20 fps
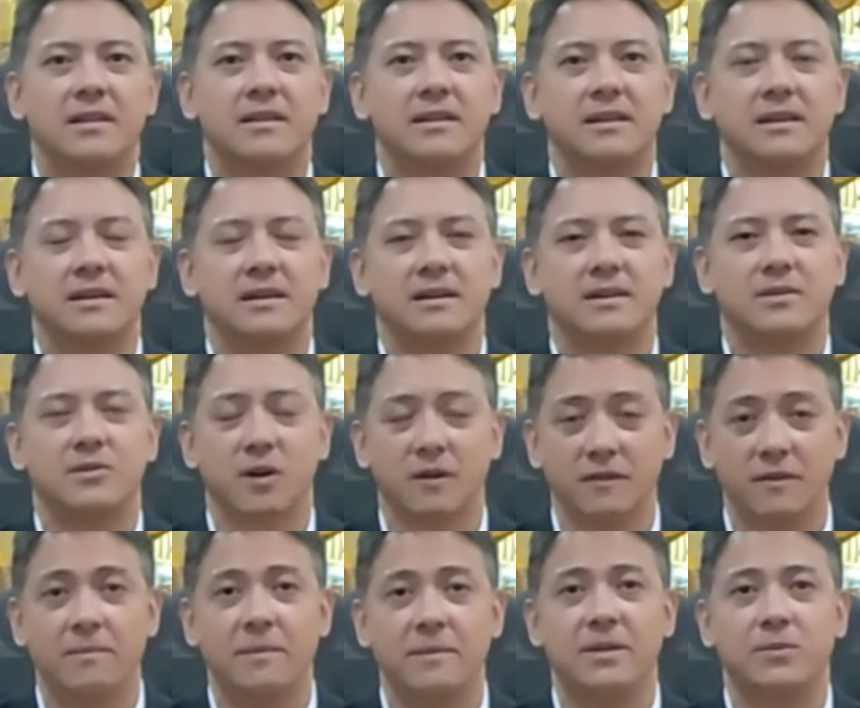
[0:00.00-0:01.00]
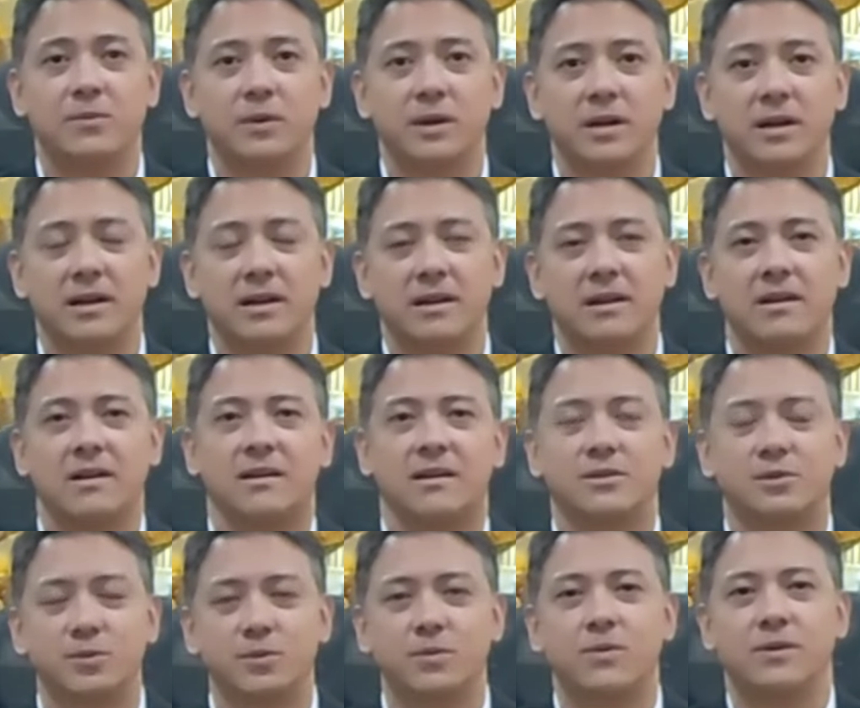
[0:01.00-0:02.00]
the government
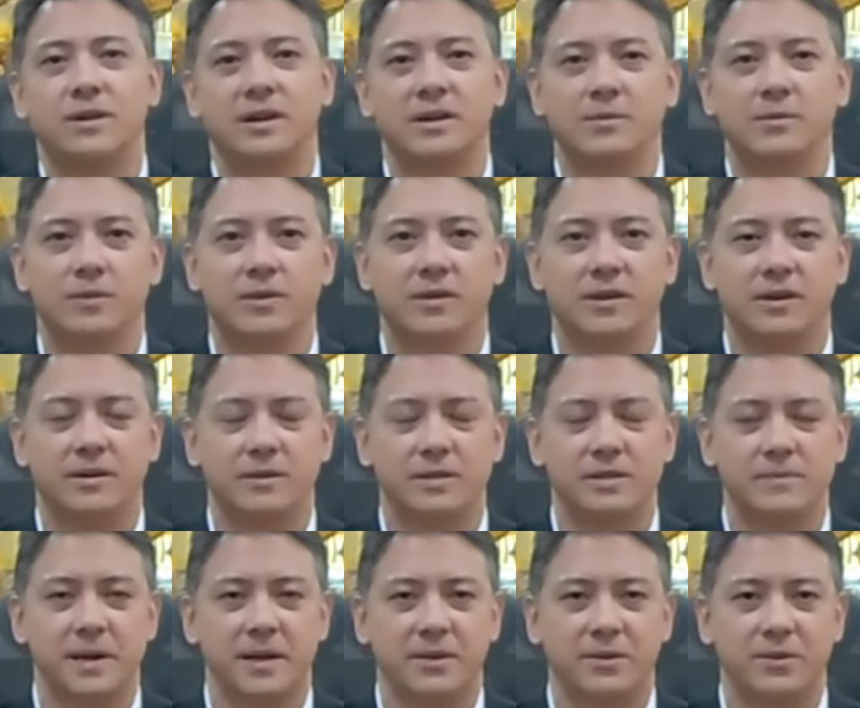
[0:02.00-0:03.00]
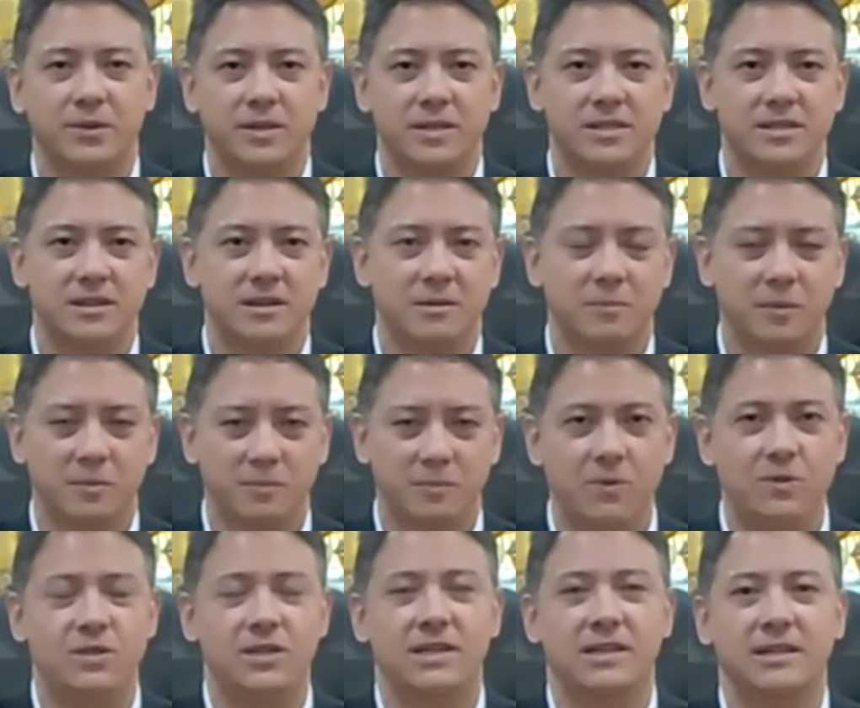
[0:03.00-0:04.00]
will do with respect to this
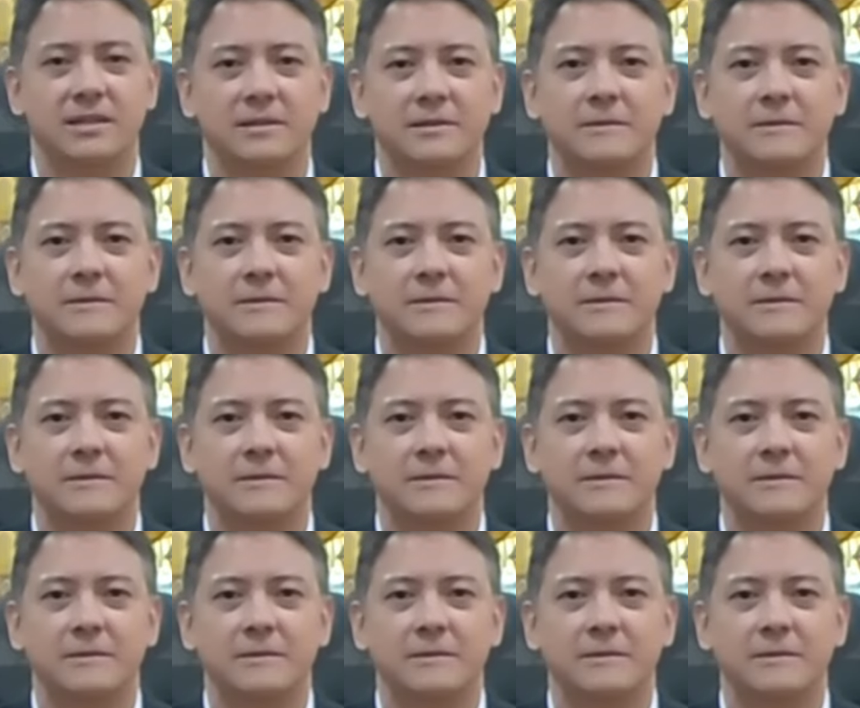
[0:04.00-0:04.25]
proposal.